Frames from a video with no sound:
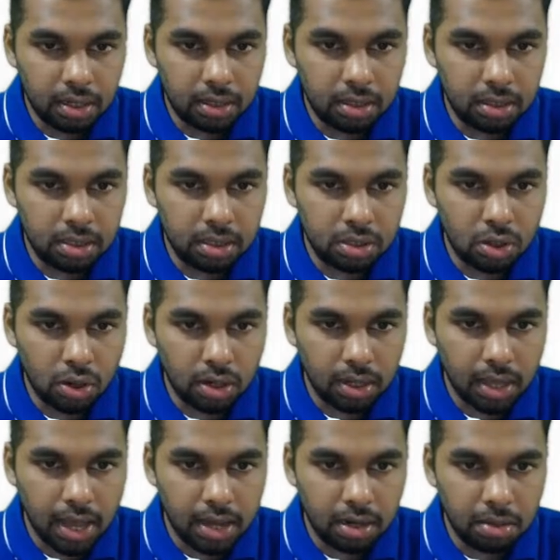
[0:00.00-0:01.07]
This is not a
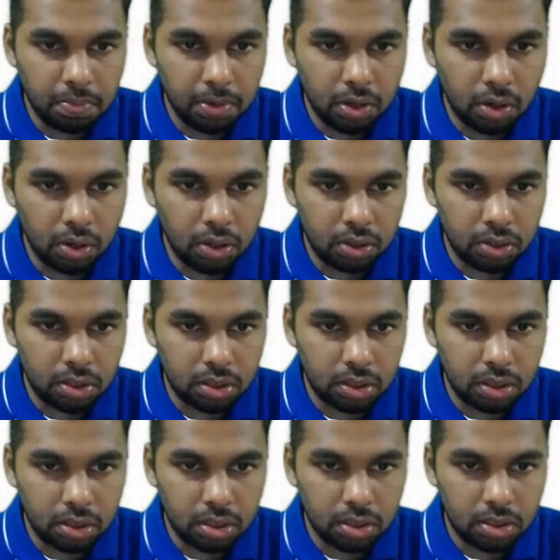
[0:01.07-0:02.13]
carry because
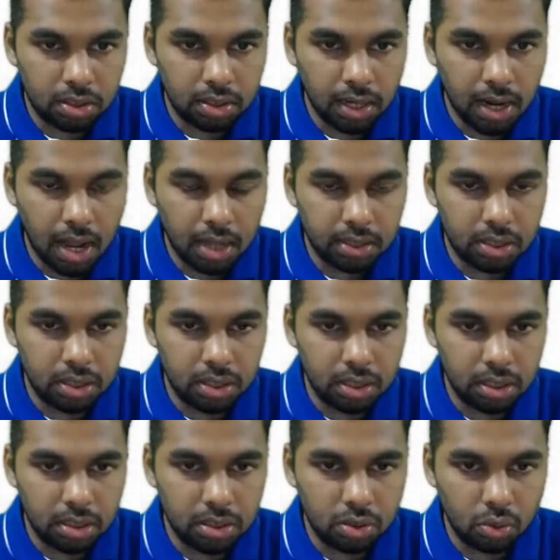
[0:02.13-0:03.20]
this is the last
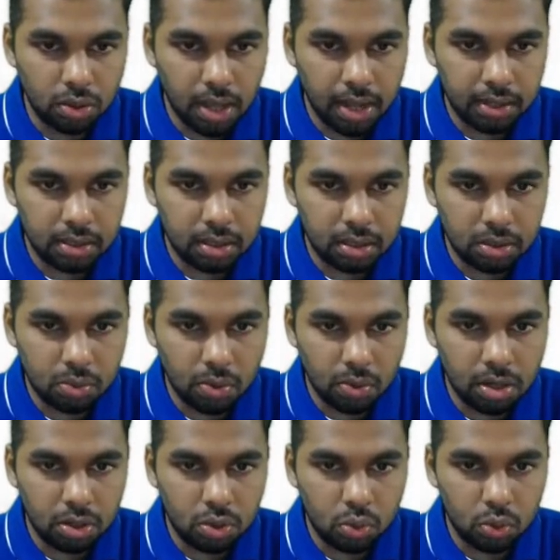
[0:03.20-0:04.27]
digit. So the answer is
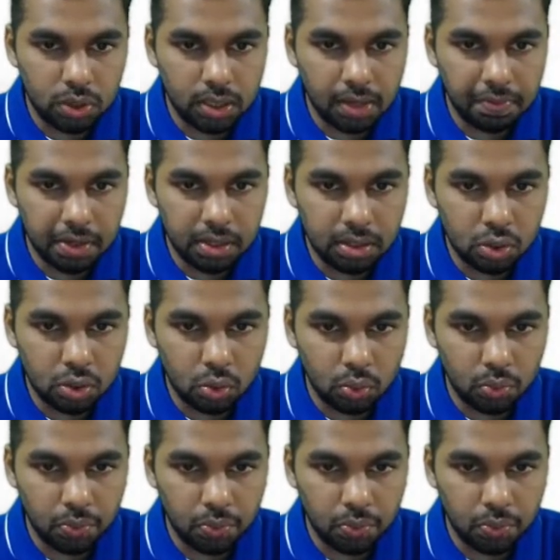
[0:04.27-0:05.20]
1272.